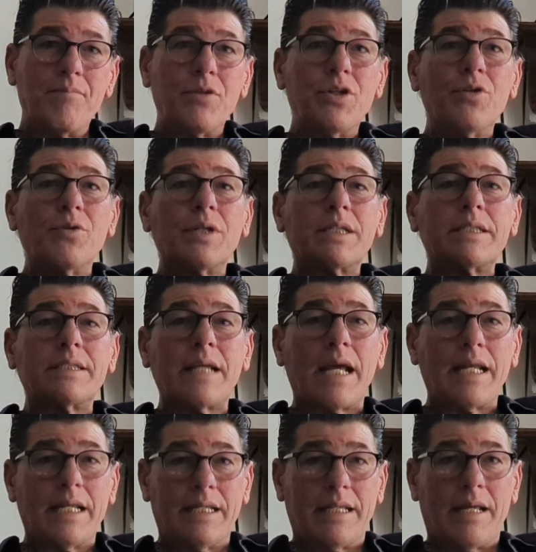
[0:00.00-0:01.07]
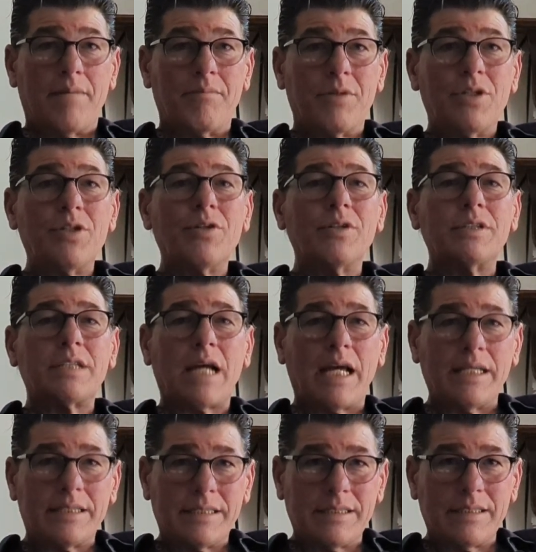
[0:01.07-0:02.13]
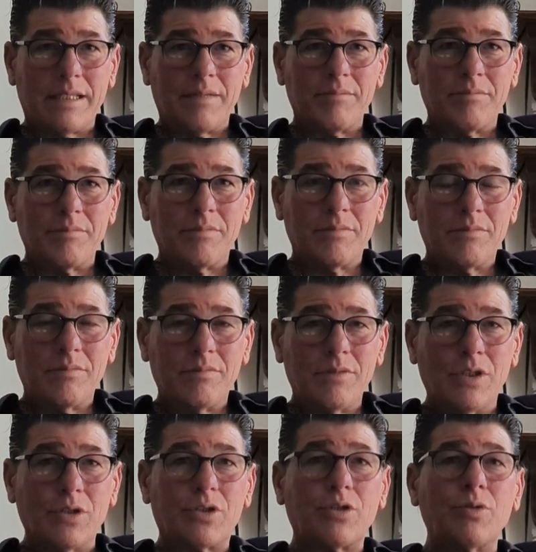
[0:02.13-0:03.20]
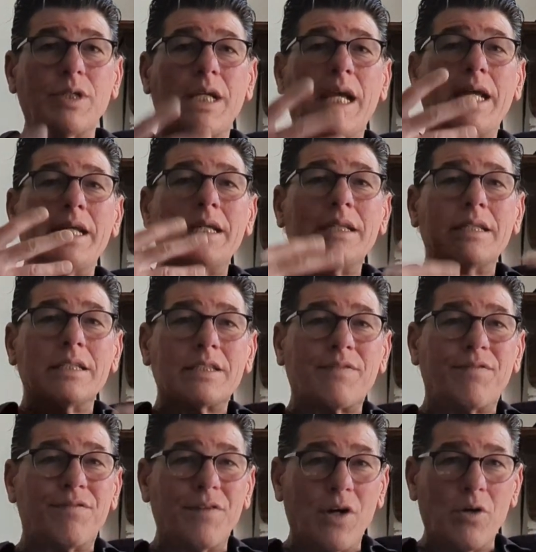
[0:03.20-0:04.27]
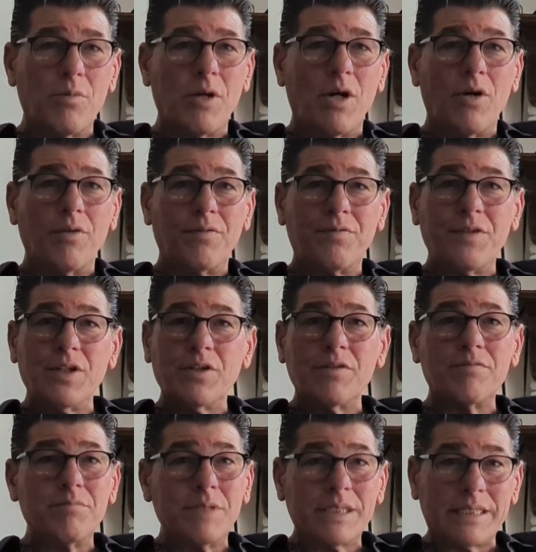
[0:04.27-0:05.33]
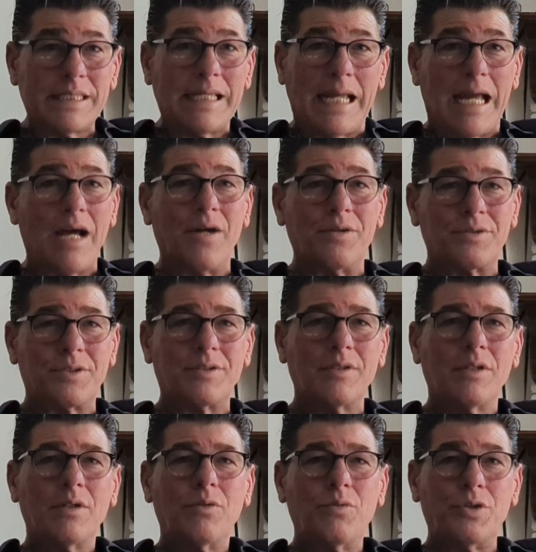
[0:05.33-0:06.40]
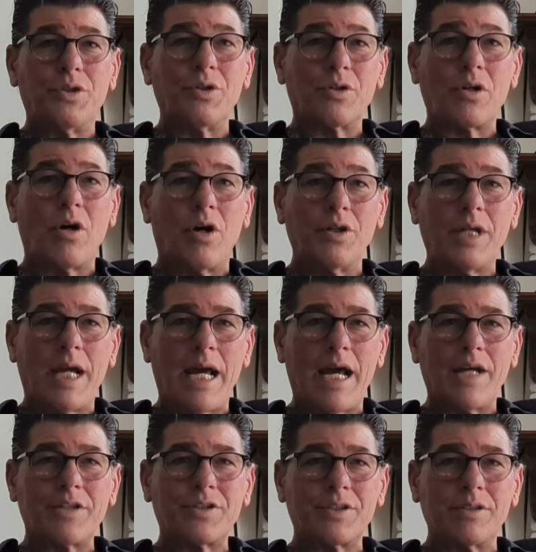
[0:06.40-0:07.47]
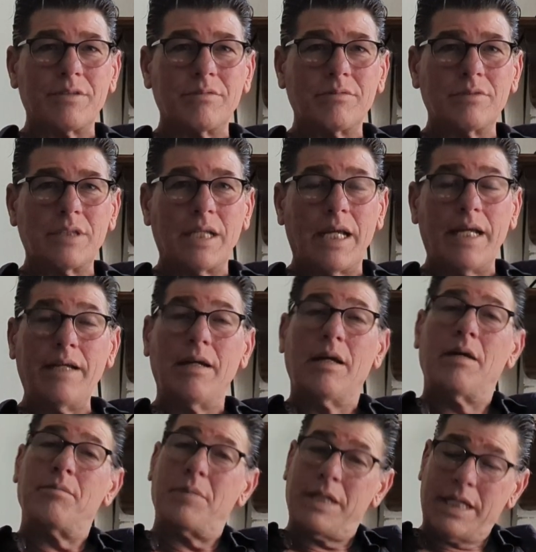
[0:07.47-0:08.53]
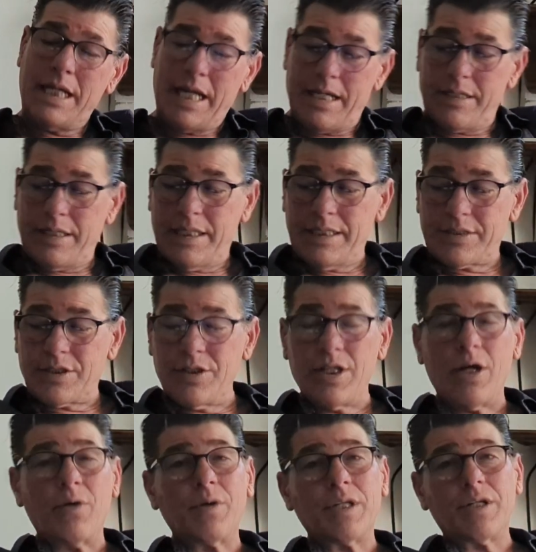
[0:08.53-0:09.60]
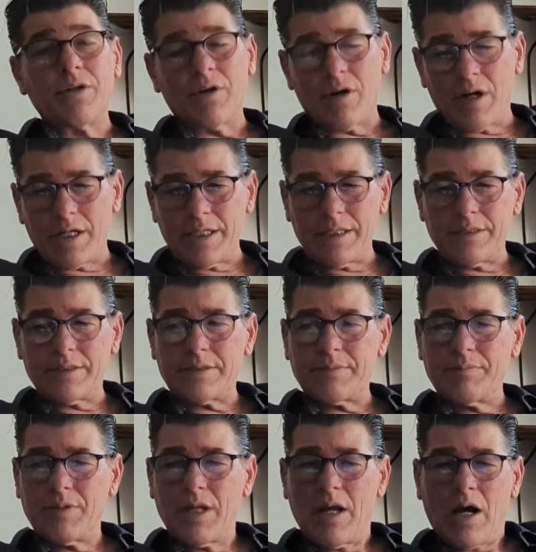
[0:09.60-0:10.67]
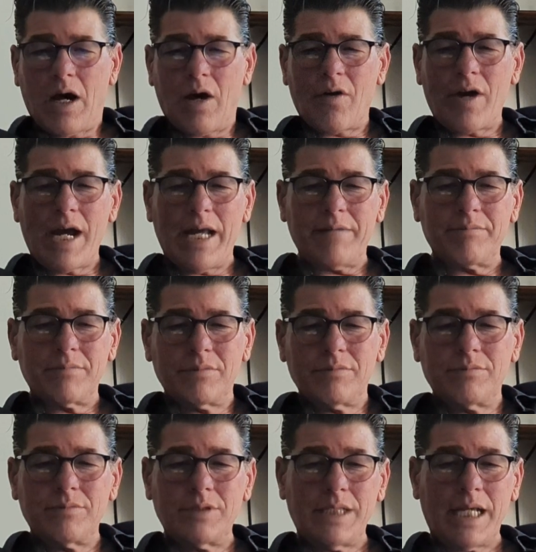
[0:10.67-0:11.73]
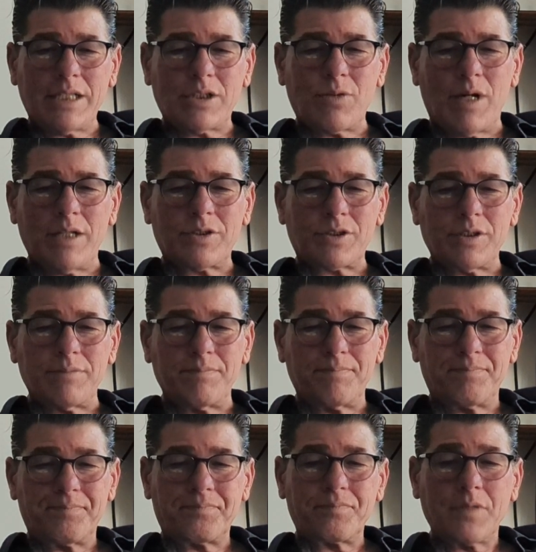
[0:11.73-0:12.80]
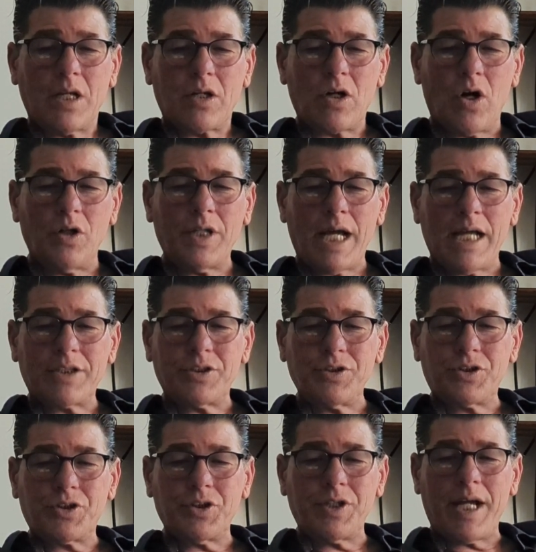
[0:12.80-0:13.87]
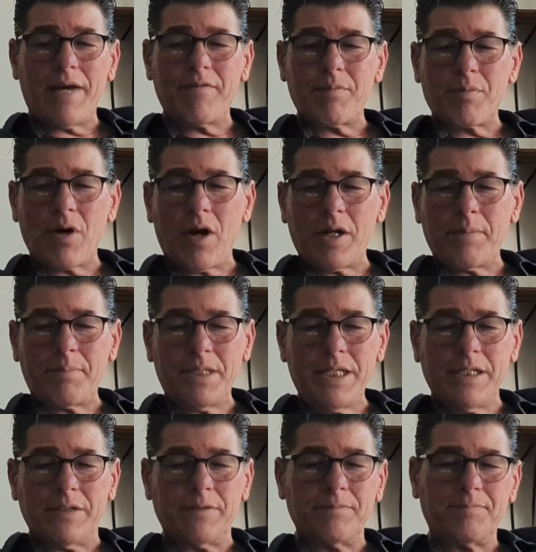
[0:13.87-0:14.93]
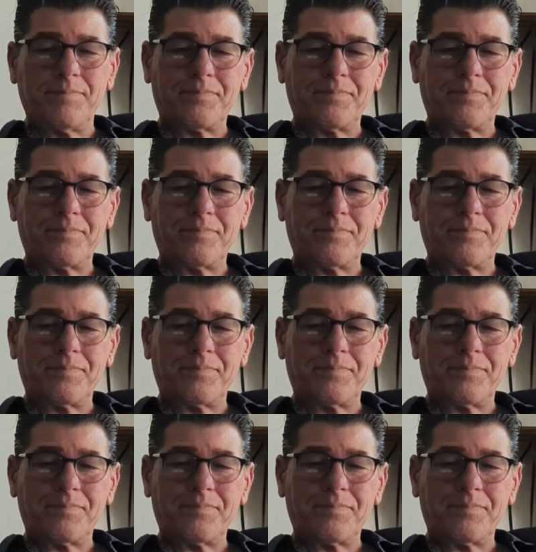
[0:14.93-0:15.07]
You're exciting them. You're enticing them. You're creating this FOMO, fear of missing out, with your call to action. Okay? But again, it's knowing your audience. All right, next question. Call to action should have a broad appeal.